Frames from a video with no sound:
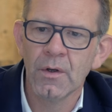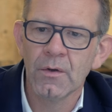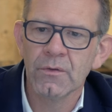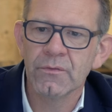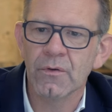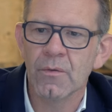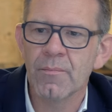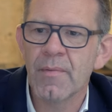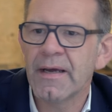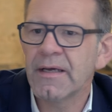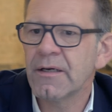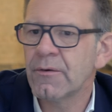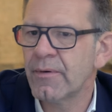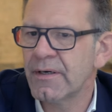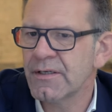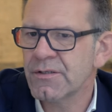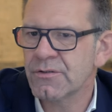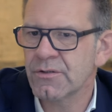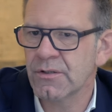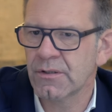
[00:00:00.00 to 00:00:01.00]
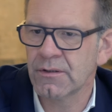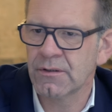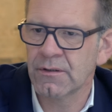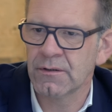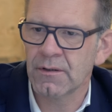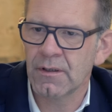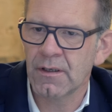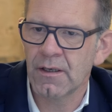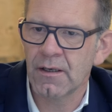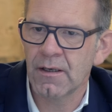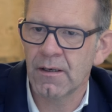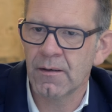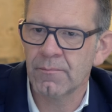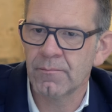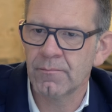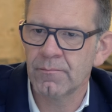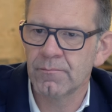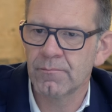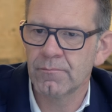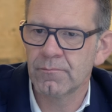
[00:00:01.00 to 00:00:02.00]
so my question,
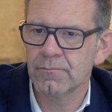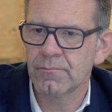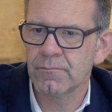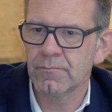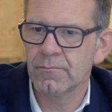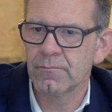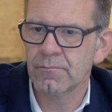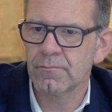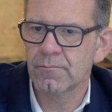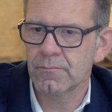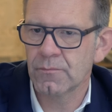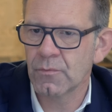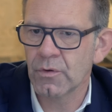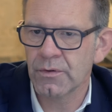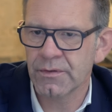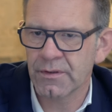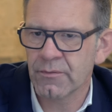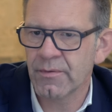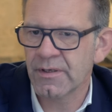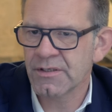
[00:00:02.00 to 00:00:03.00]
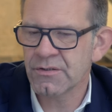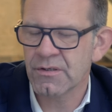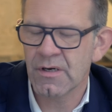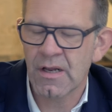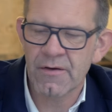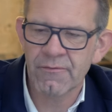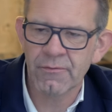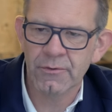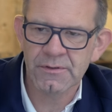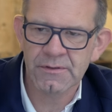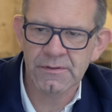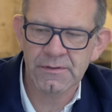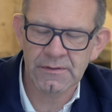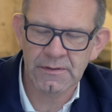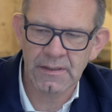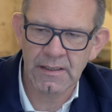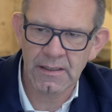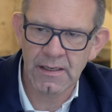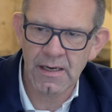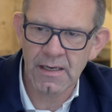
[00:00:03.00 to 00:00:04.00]
um, or the question I was
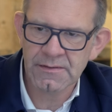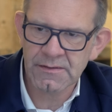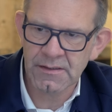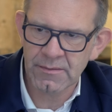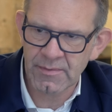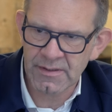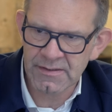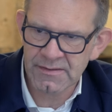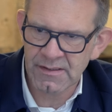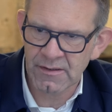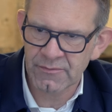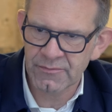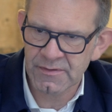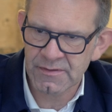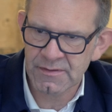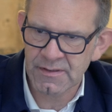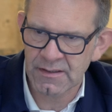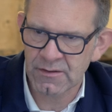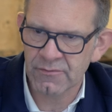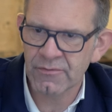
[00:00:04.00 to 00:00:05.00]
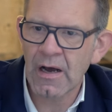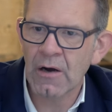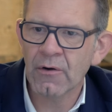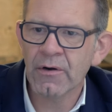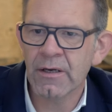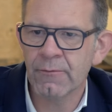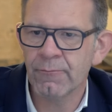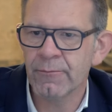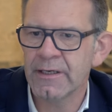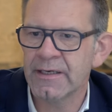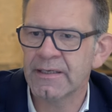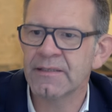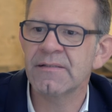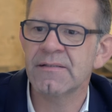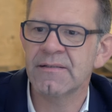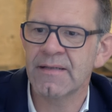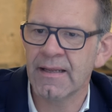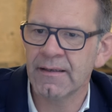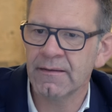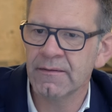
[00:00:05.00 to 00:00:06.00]
uh, asking myself is kind of how can we
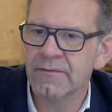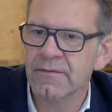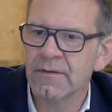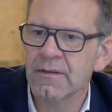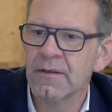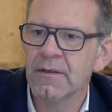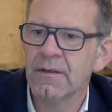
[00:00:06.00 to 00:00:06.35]
extend